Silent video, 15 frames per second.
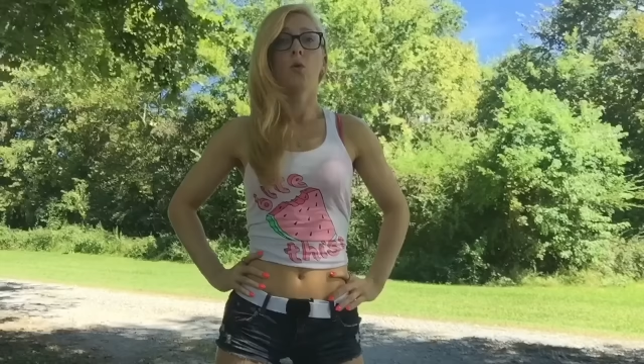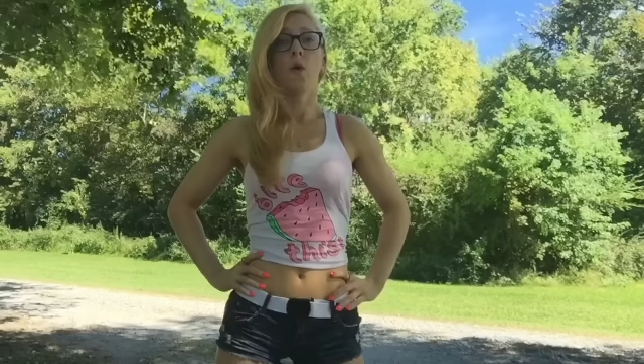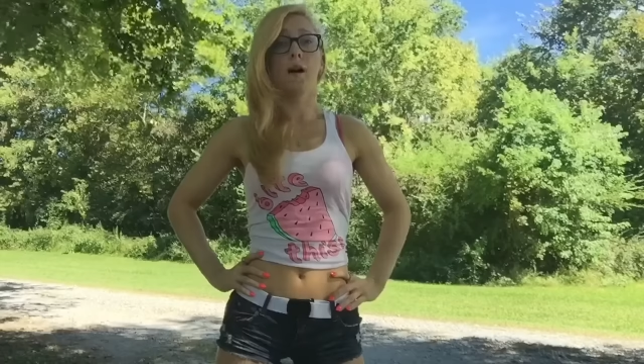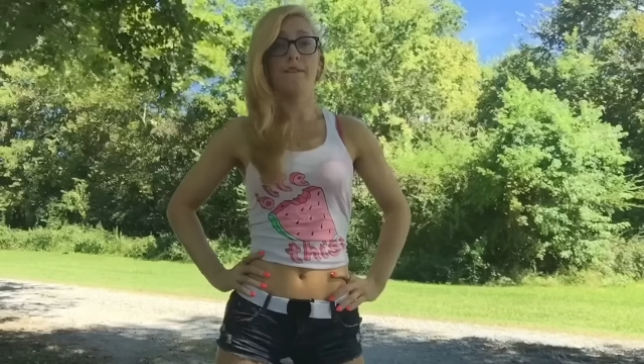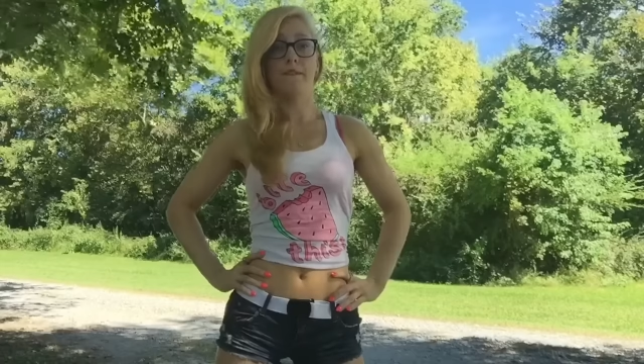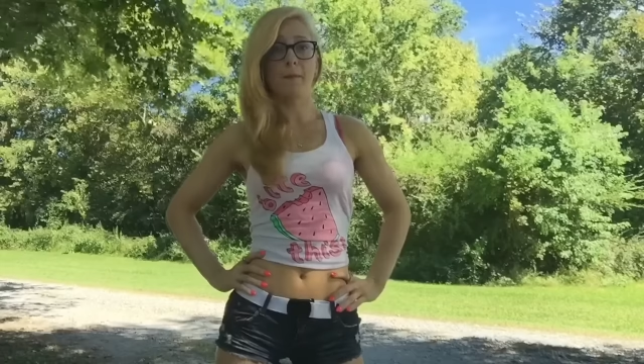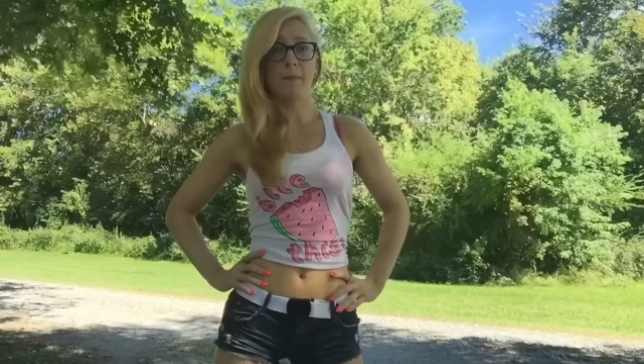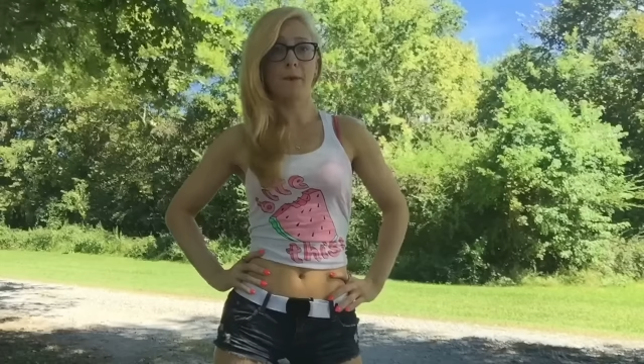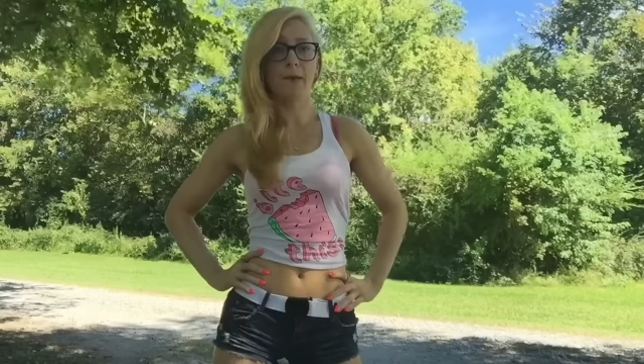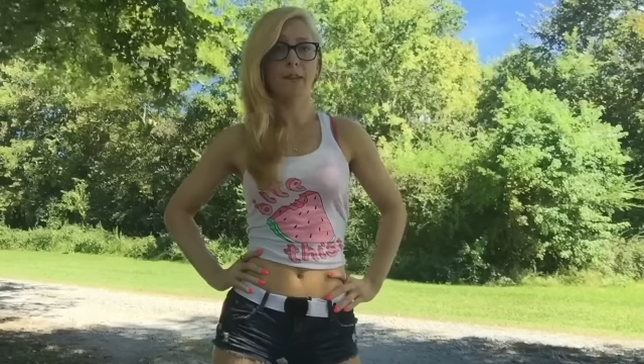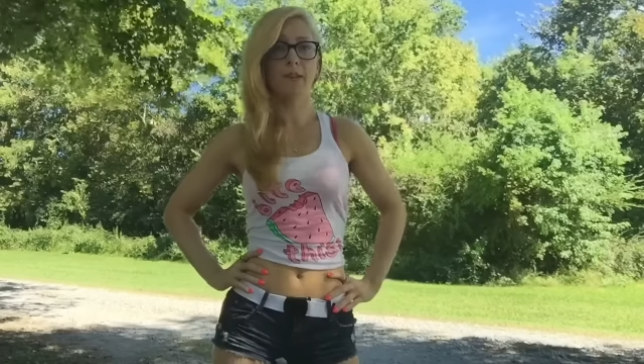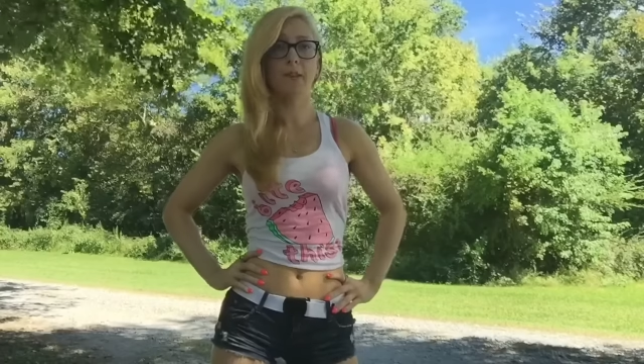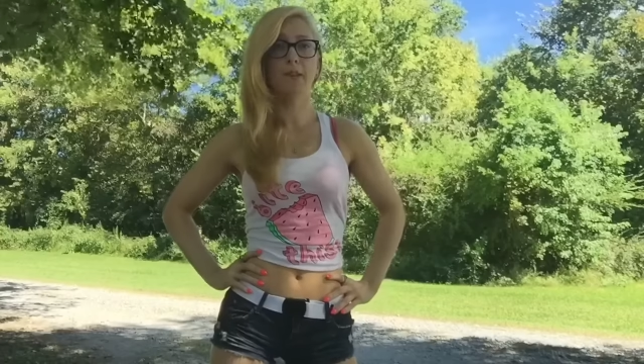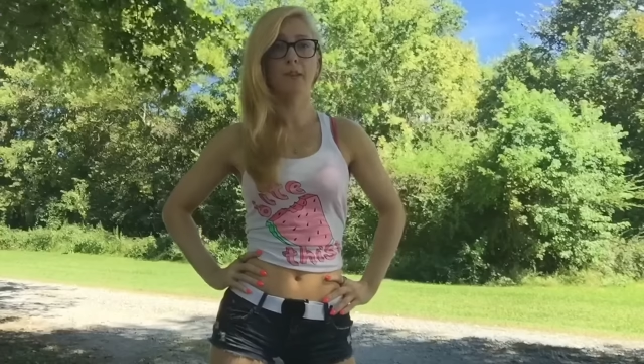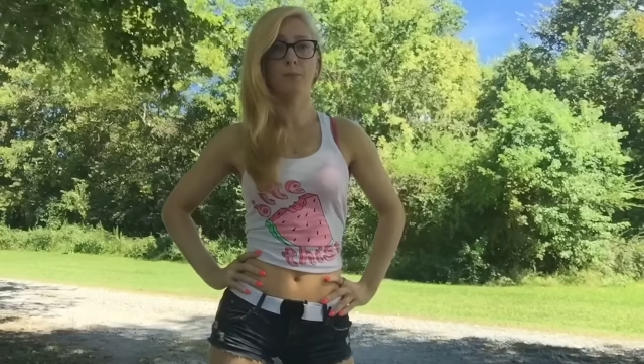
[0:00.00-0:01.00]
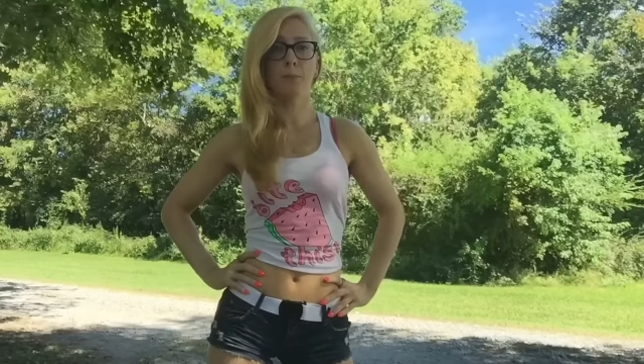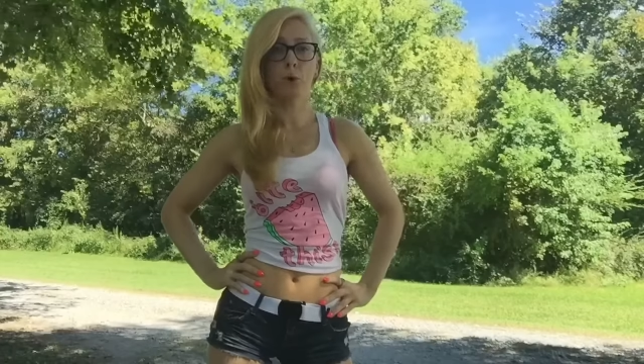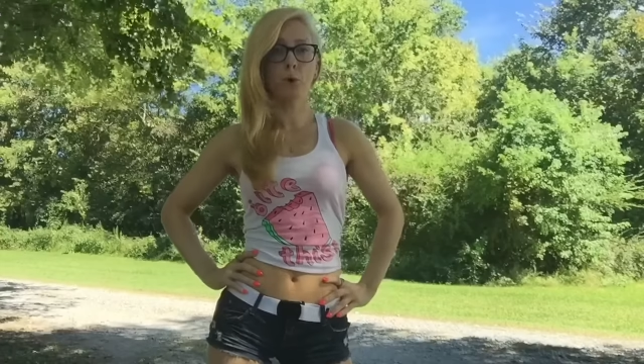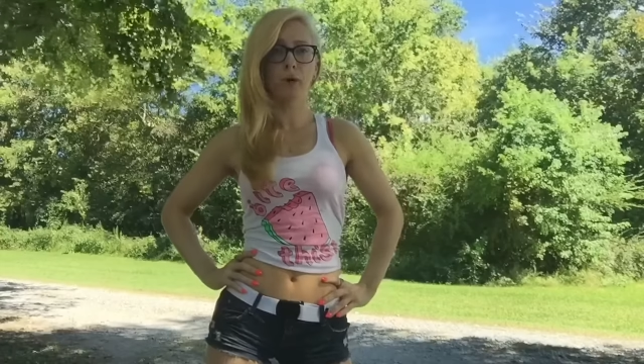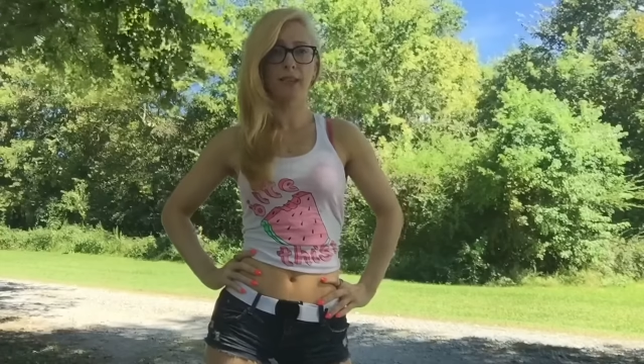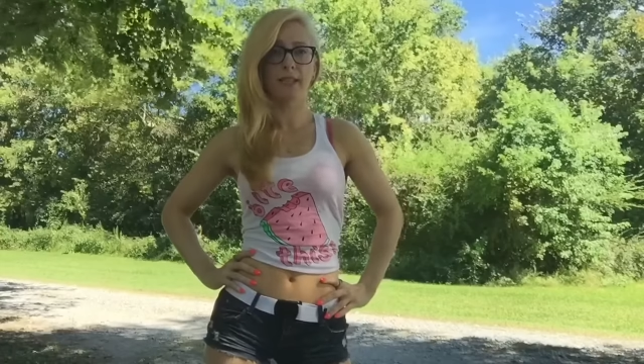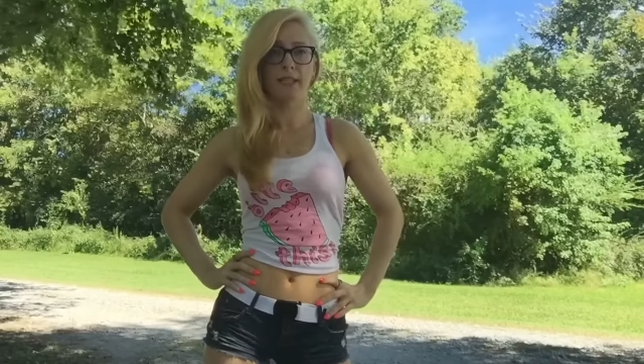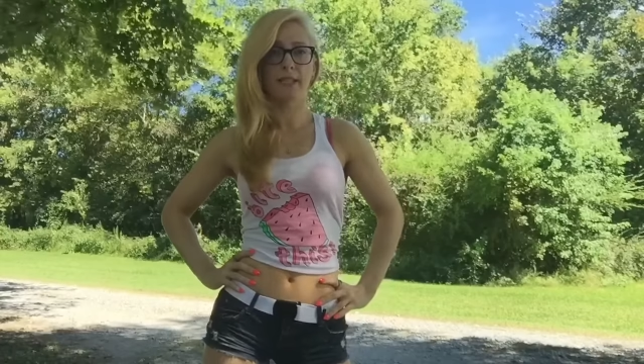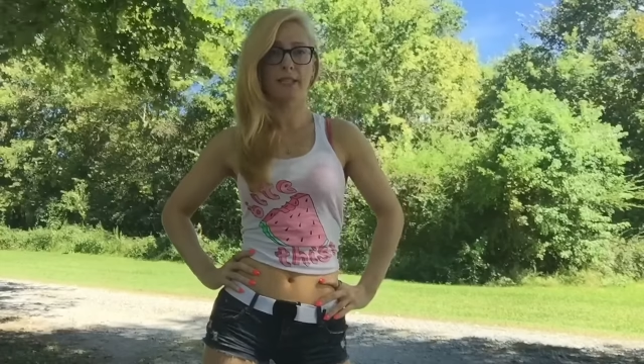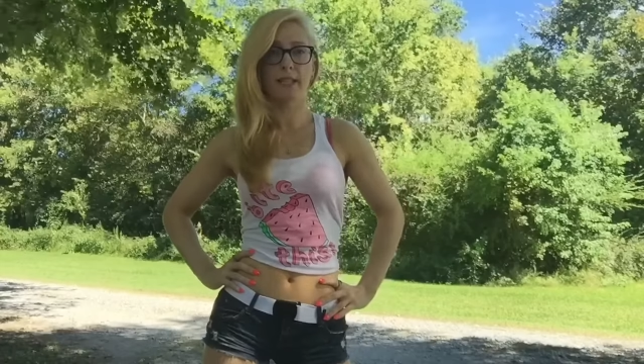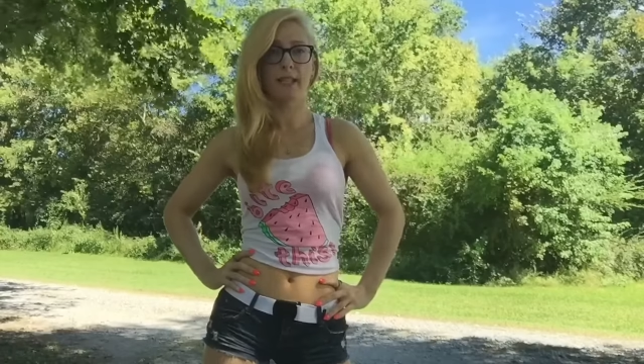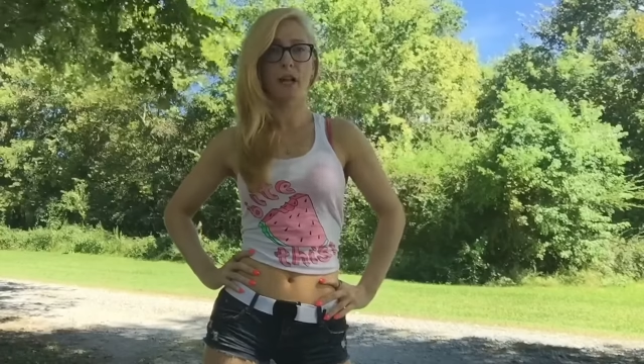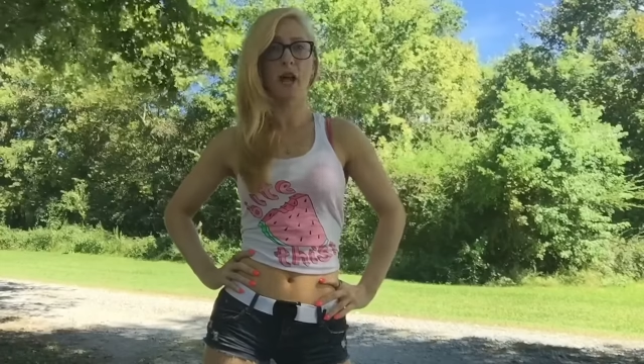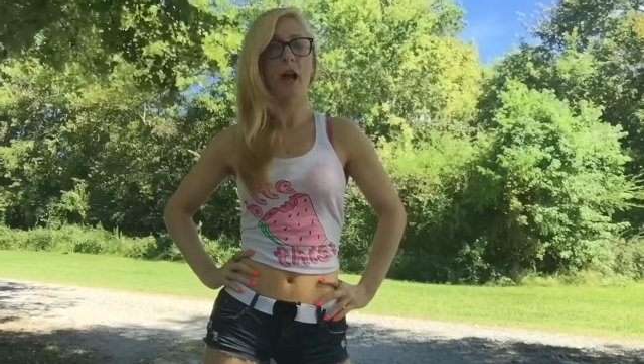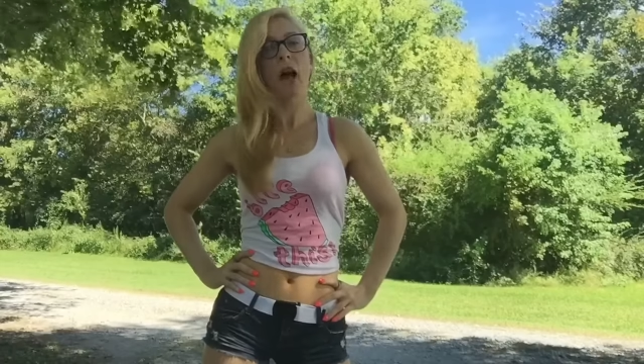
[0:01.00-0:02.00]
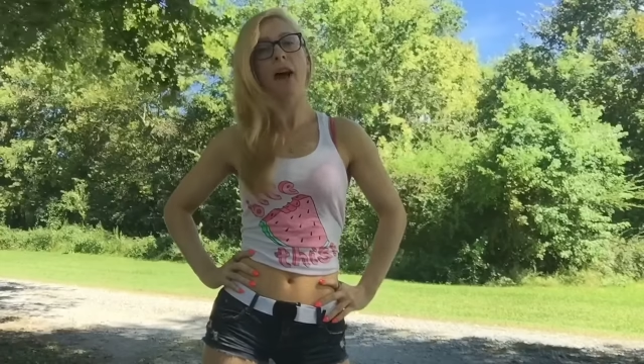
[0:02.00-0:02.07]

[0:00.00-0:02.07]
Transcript: While for me, this is pole dancing,